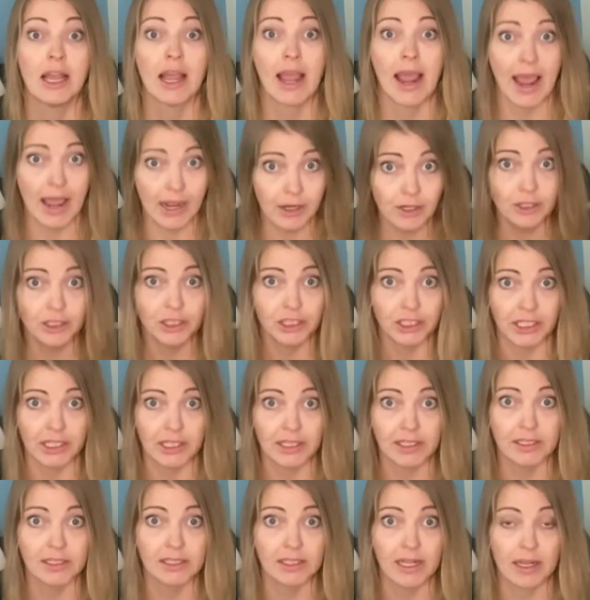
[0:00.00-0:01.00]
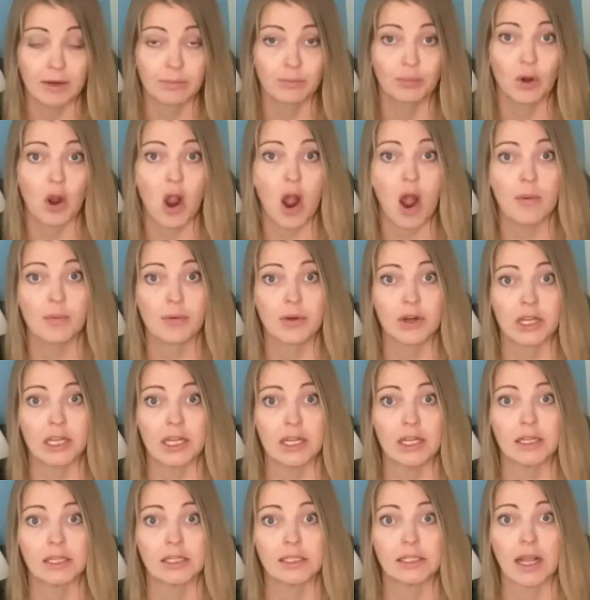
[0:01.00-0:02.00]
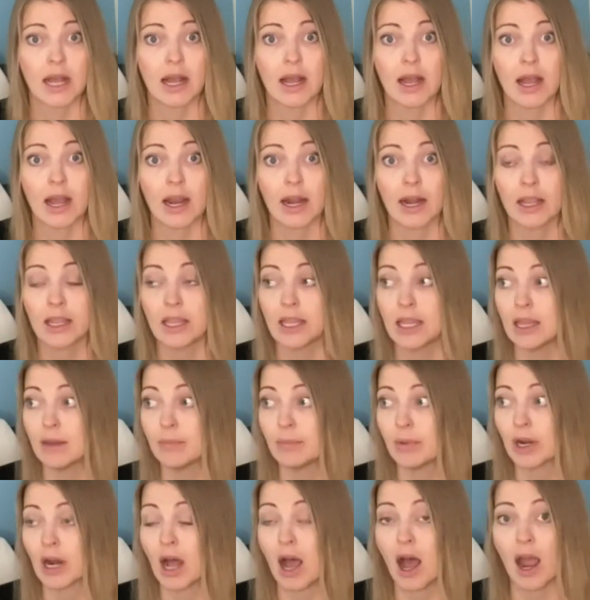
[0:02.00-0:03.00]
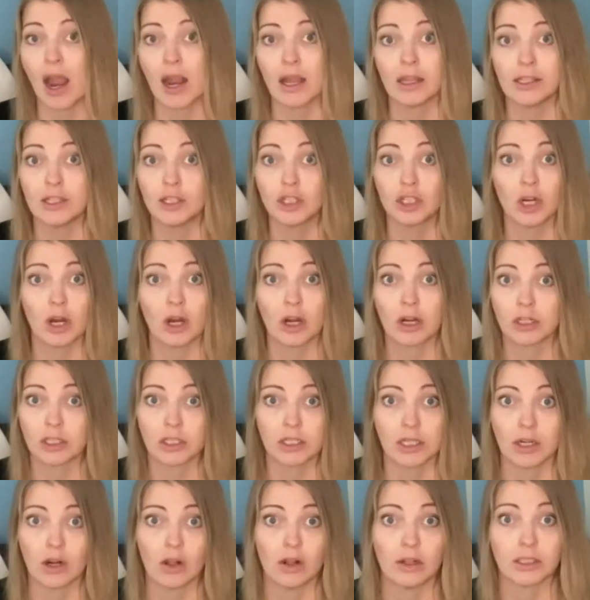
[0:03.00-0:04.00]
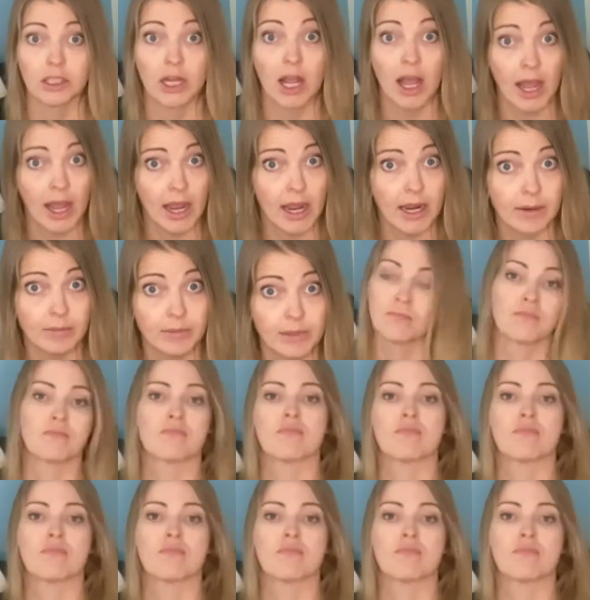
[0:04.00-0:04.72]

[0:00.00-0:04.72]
energies and properties to keep it highly charged at all times.